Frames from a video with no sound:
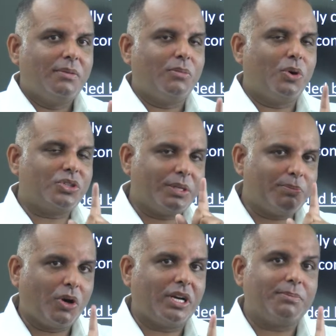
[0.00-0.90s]
Most
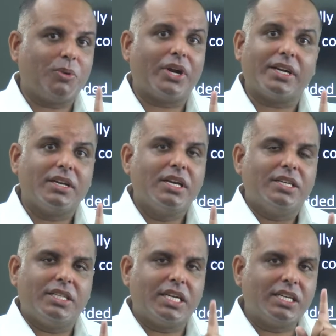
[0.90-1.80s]
important point.
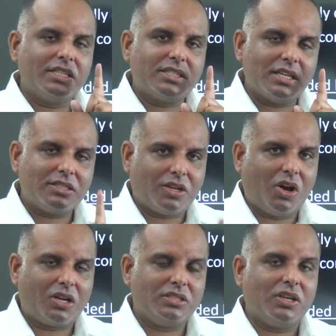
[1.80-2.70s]
The igneous
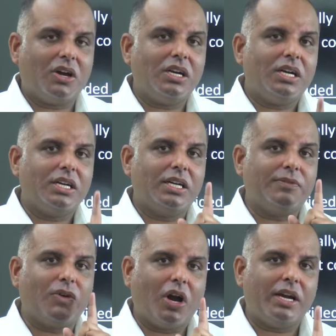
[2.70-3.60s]
rocks are
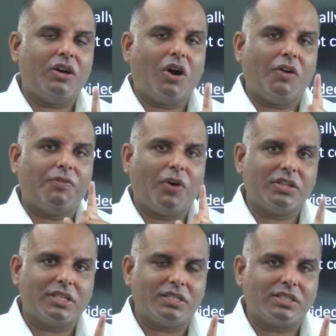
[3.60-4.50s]
devoid of
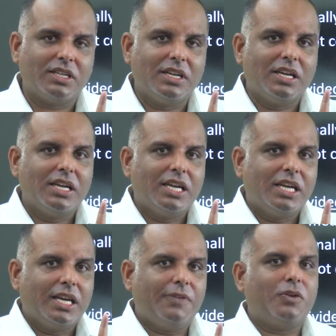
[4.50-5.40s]
fossils.
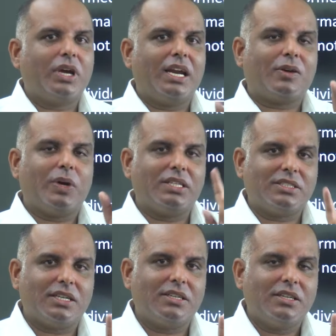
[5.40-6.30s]
If you get a
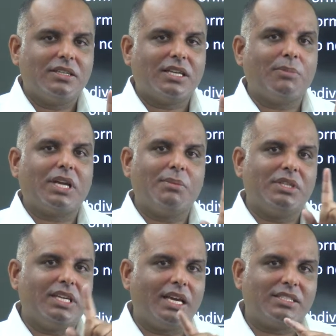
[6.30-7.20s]
question sometime in
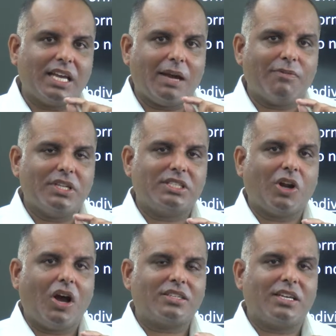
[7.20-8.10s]
the exam which
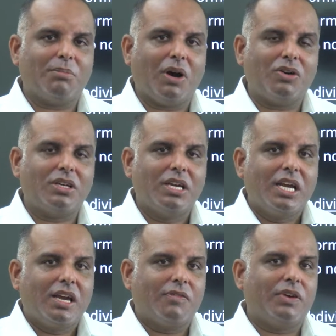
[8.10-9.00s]
talks about
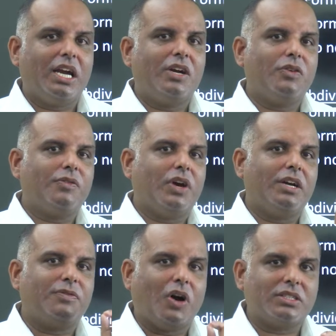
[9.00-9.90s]
where do we
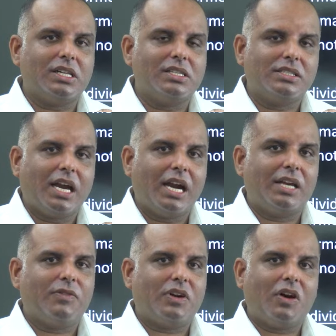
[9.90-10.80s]
find fossils, and
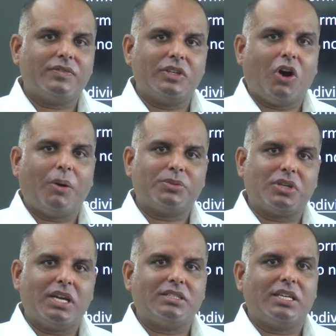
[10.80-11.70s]
if one of the
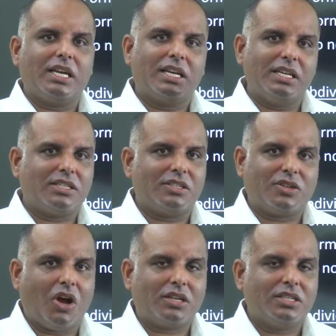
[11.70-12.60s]
option is igneous
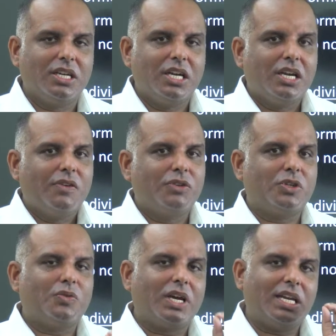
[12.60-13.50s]
rocks, we
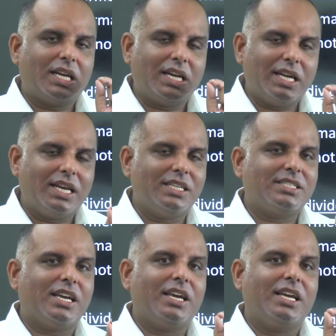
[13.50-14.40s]
should very clearly
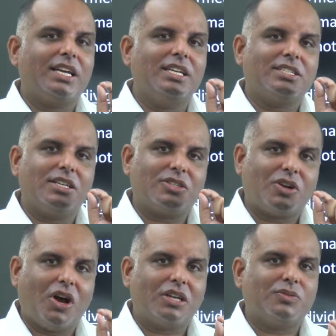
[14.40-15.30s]
say igneous
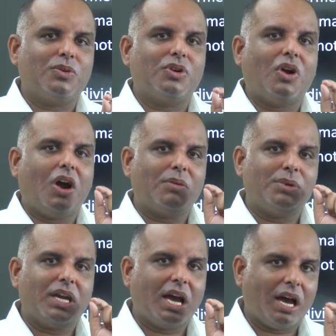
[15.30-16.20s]
rocks would not
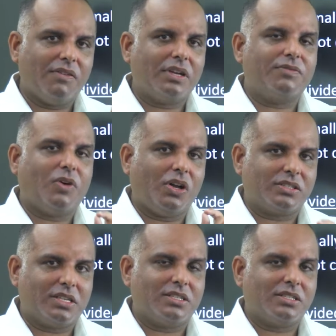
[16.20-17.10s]
be having
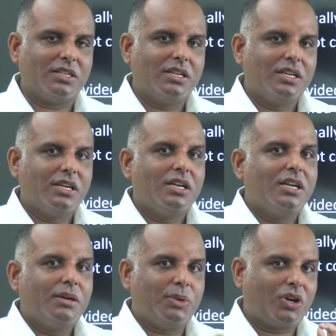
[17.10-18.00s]
fossils,
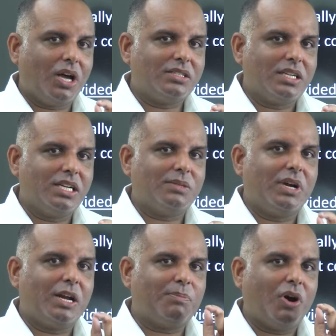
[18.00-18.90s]
because it is
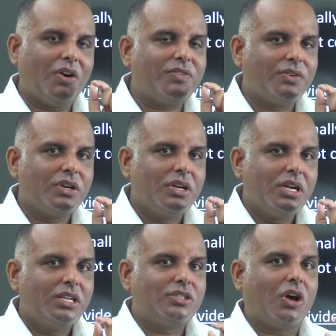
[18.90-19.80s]
made up of
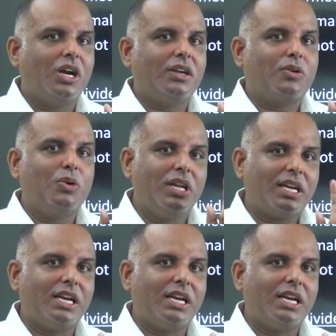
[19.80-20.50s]
cooling